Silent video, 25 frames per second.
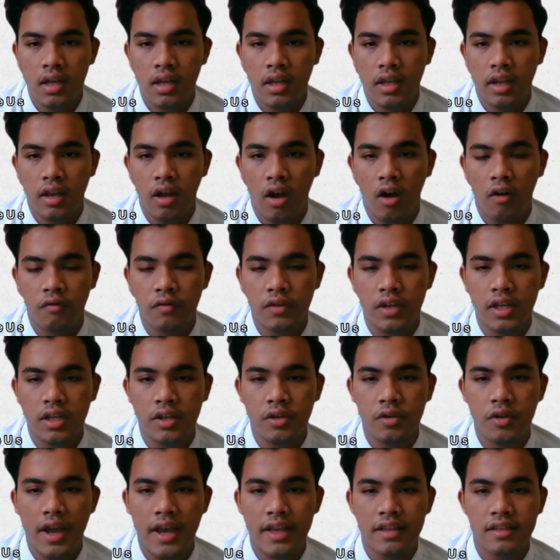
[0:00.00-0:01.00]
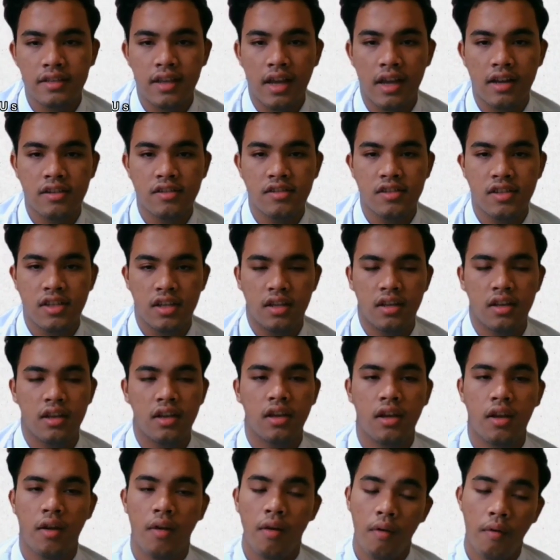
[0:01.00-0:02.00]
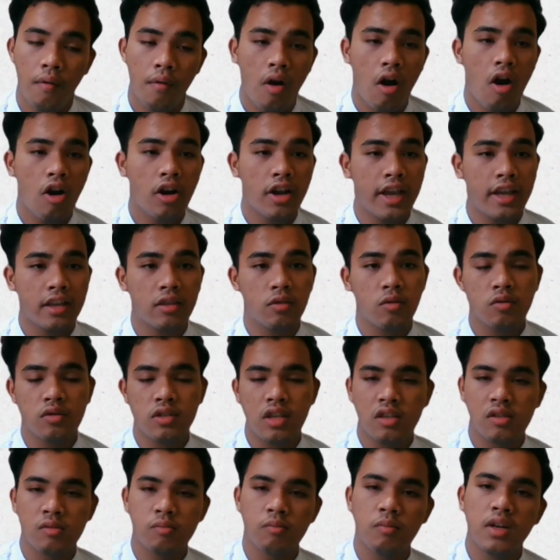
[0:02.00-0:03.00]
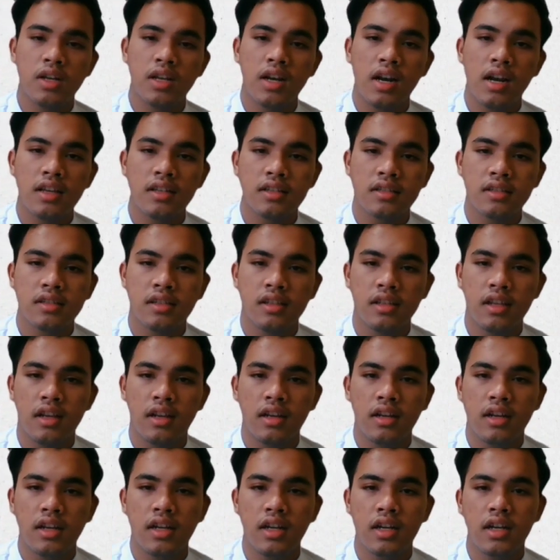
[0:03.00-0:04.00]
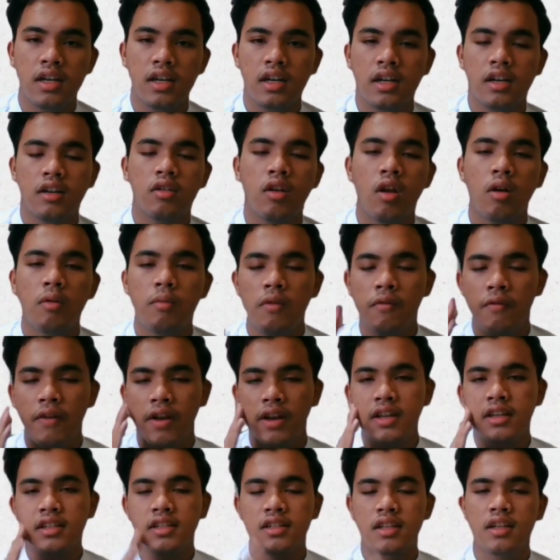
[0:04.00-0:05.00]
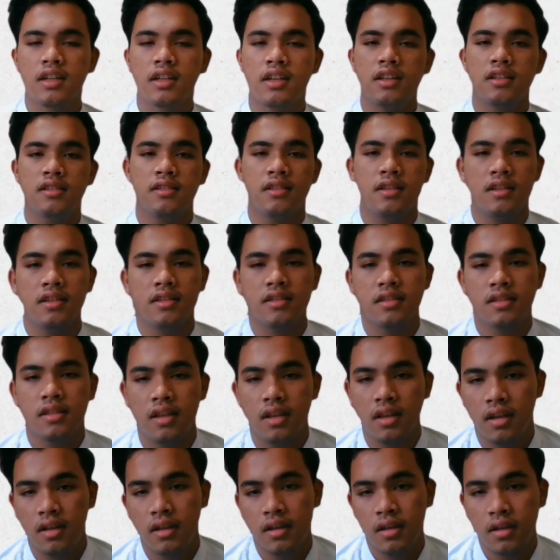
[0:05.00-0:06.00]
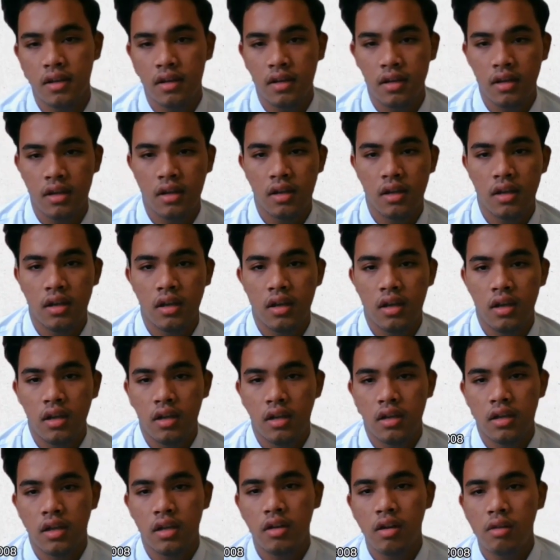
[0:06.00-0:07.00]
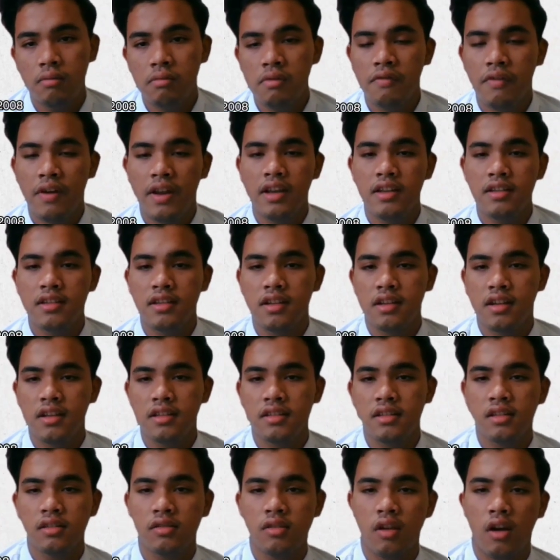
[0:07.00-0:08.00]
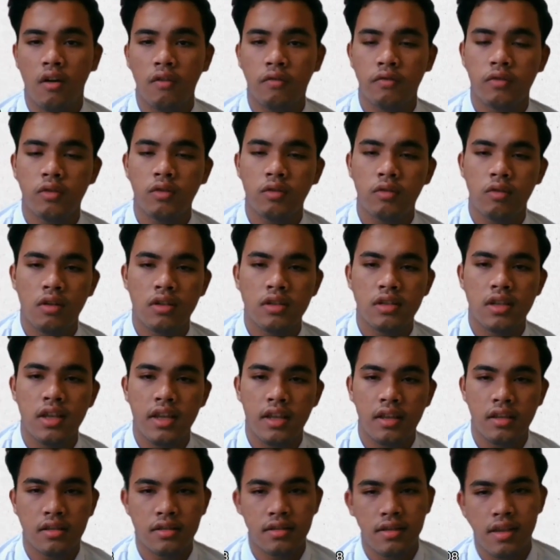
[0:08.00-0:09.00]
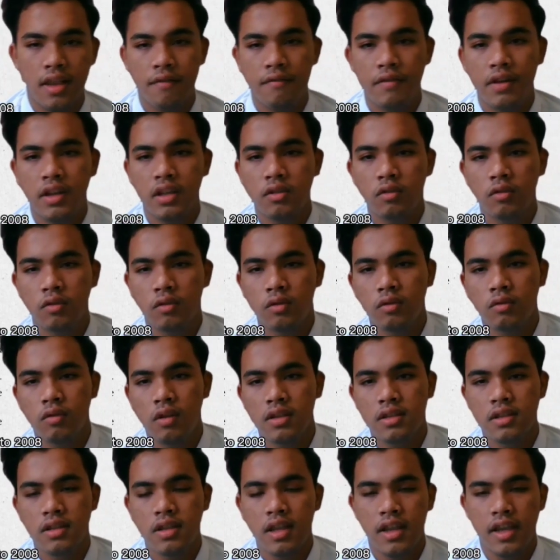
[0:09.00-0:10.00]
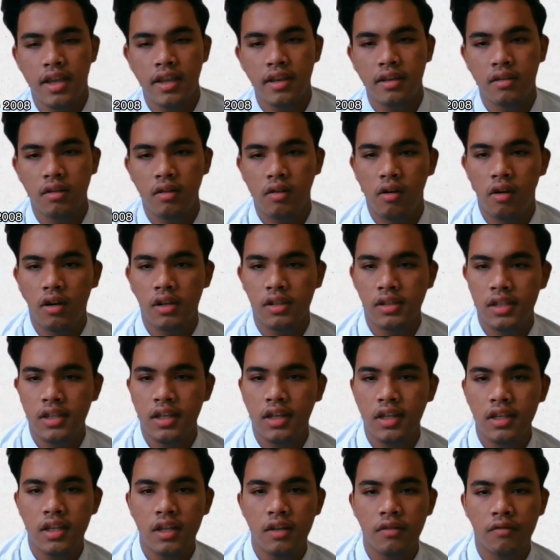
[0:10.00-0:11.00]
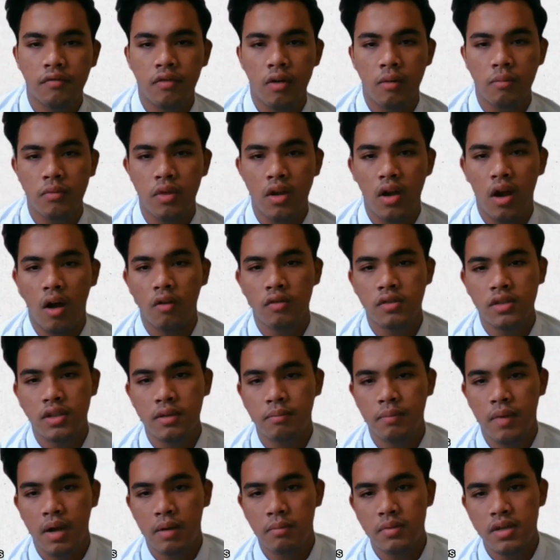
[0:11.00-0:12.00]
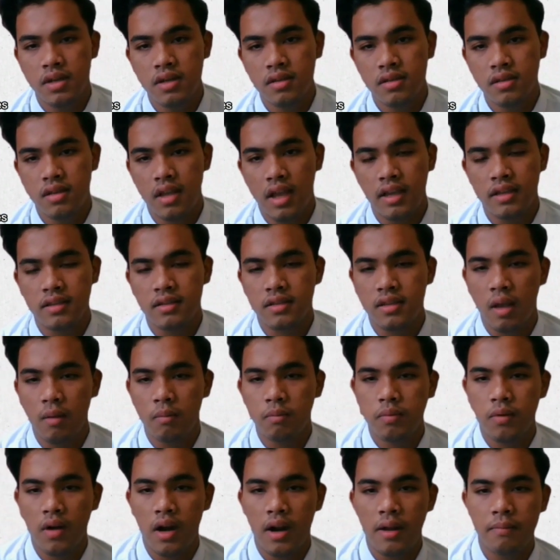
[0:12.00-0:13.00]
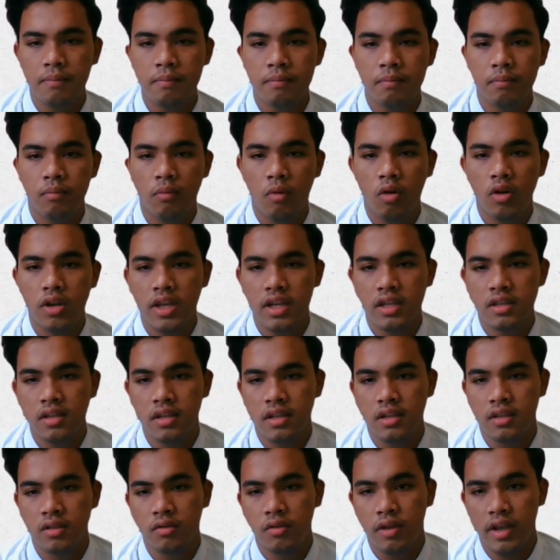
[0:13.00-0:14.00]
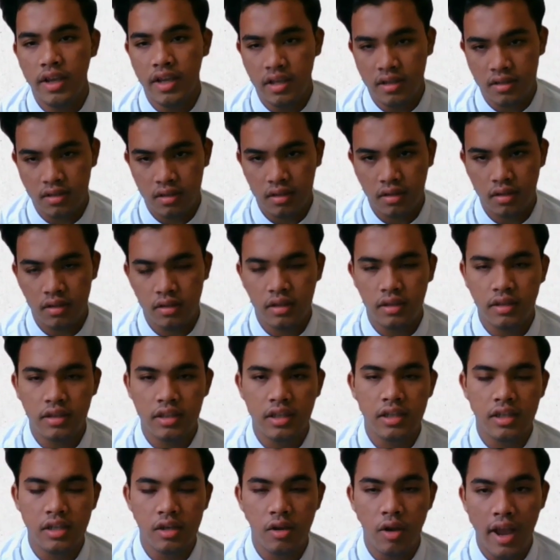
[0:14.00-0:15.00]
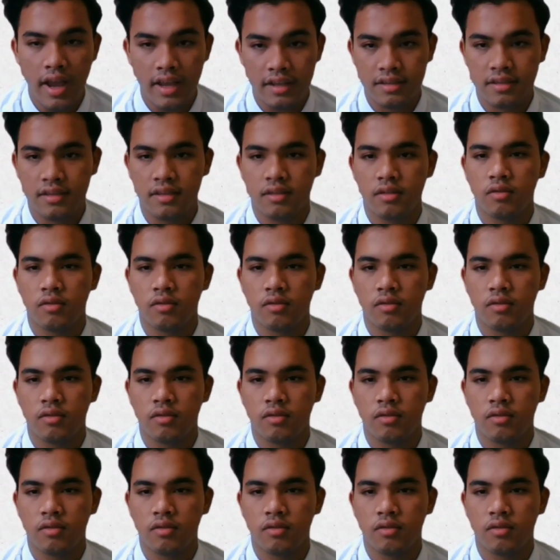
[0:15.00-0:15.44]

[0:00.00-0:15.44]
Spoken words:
of the US currency. To summarize the global financial crisis. The global financial crisis of 2007 to 2008 originated from housing bubbles and subprime mortgage in the US.